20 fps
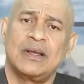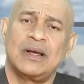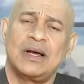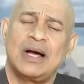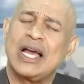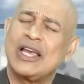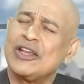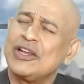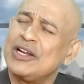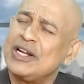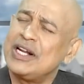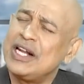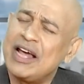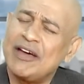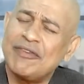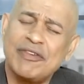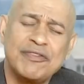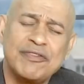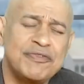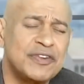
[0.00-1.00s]
I
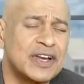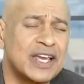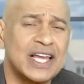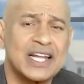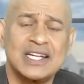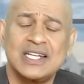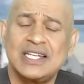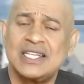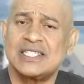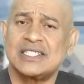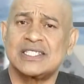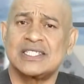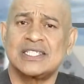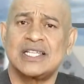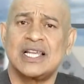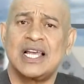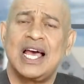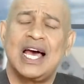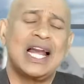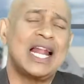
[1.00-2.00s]
never forget this,
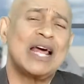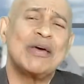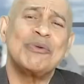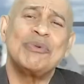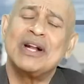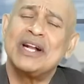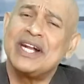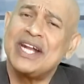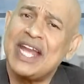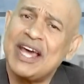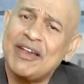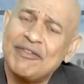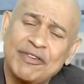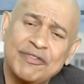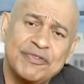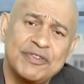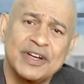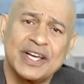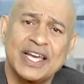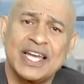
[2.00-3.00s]
and I will never
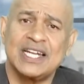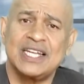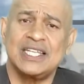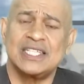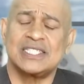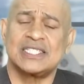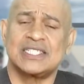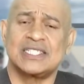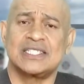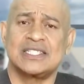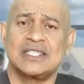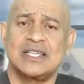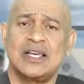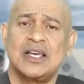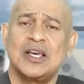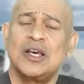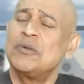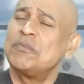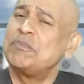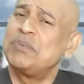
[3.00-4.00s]
forget this.
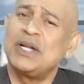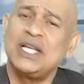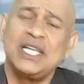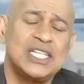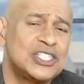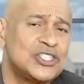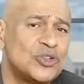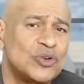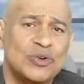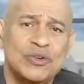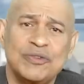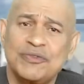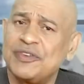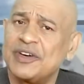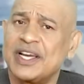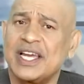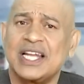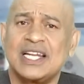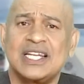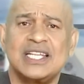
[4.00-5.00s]
Please don't
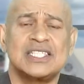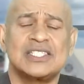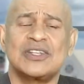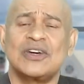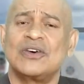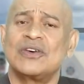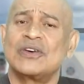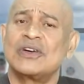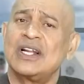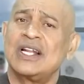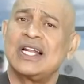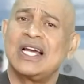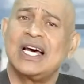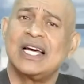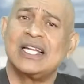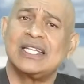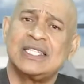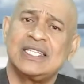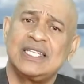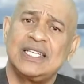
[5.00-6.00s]
forget this, uncle and
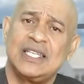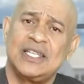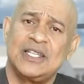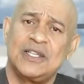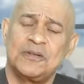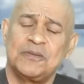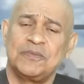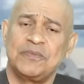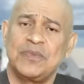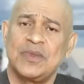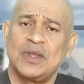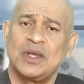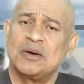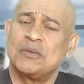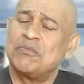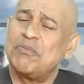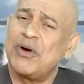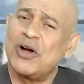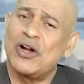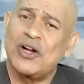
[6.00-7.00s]
auntie,
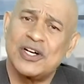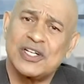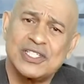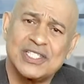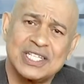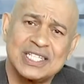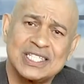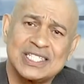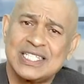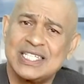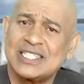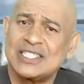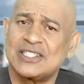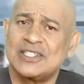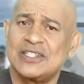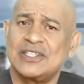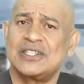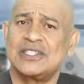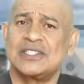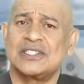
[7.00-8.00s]
brothers and
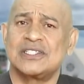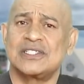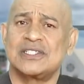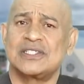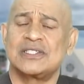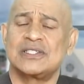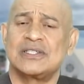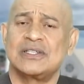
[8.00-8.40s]
sisters.